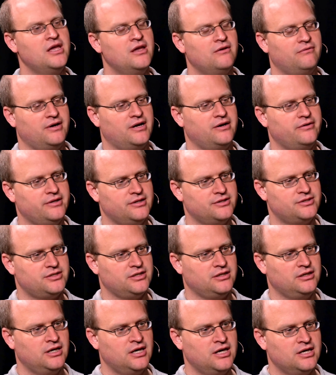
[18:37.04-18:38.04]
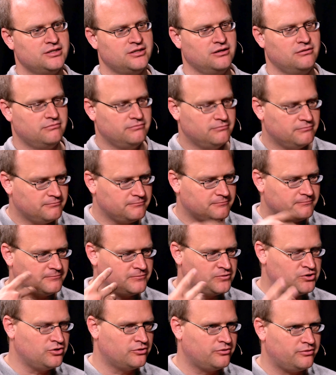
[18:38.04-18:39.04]
Very interesting. So
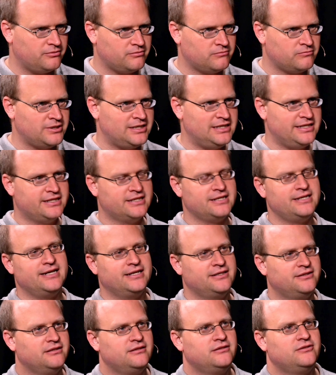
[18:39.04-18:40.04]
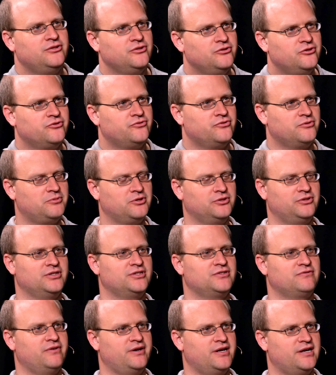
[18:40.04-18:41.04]
you're really connected to the
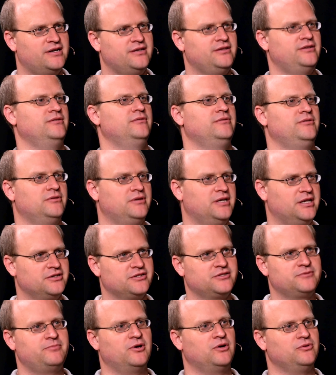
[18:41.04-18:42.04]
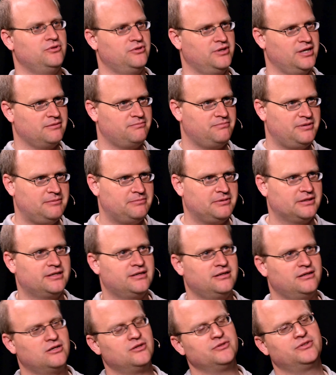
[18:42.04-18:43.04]
robotics fair. You get exposed. You get people
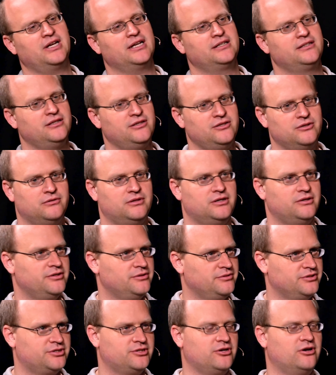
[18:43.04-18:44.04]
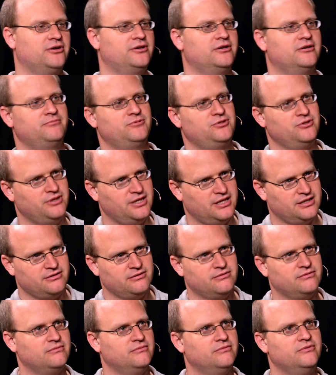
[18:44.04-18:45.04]
contacting you. They're doing startups. You
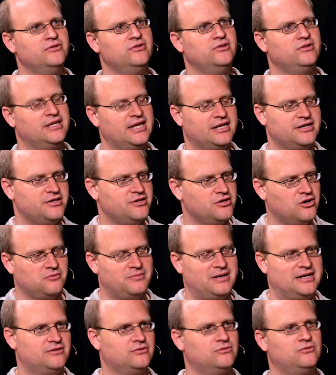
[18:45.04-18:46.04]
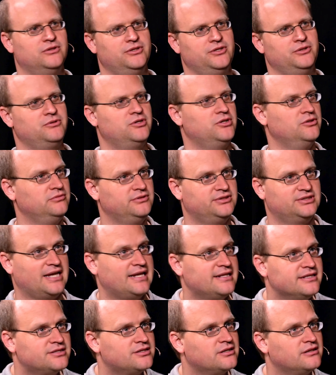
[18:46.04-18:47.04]
get to know about all new cool
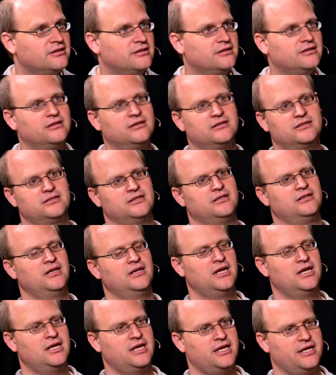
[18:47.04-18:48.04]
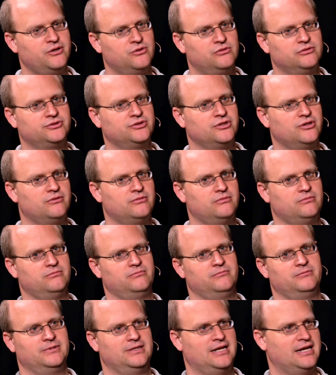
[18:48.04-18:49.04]
sensors and also
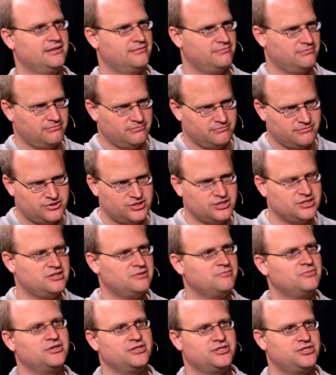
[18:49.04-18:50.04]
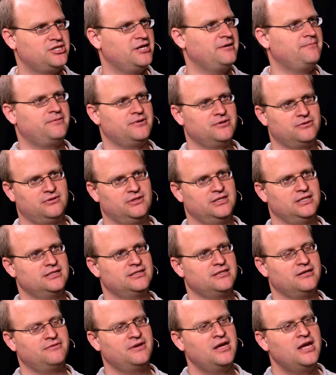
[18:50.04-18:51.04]
like system on a chip and all this
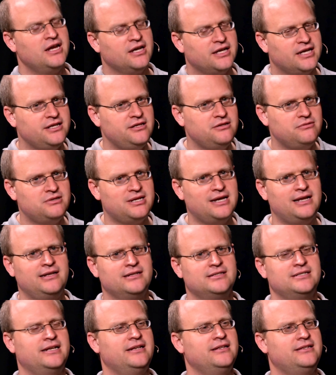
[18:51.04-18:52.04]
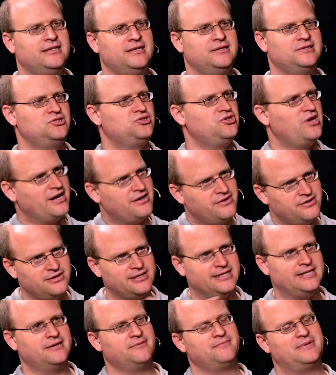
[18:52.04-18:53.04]
stuff. Could you tell us anything
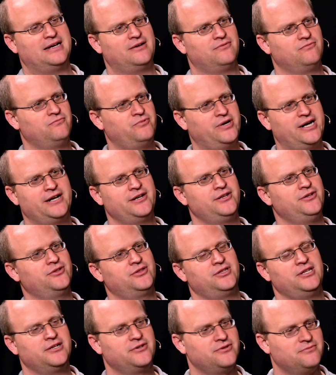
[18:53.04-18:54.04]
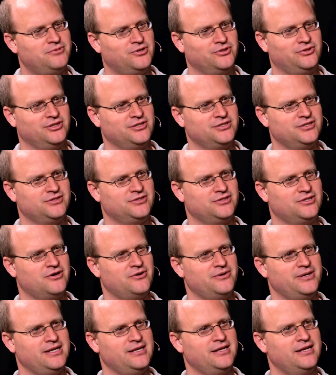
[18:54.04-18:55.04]
generally about where do you think robotics is
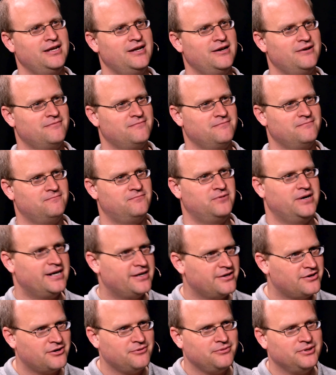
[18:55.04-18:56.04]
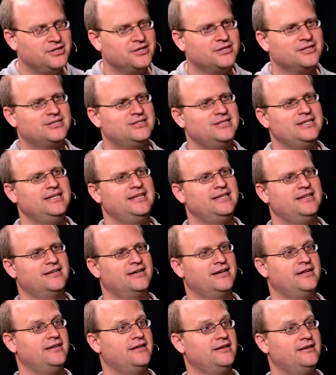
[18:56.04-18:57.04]
going? Where are we going to see
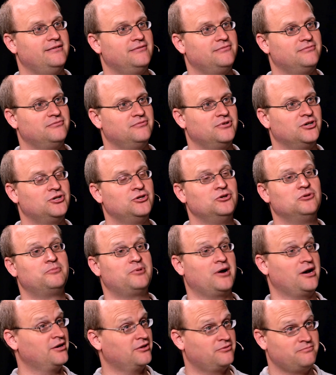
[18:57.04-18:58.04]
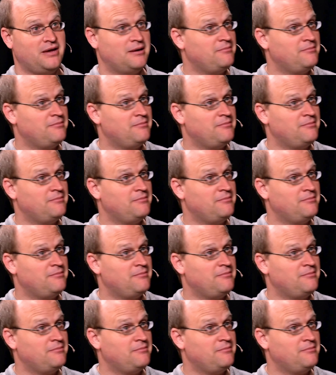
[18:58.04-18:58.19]
a cool product?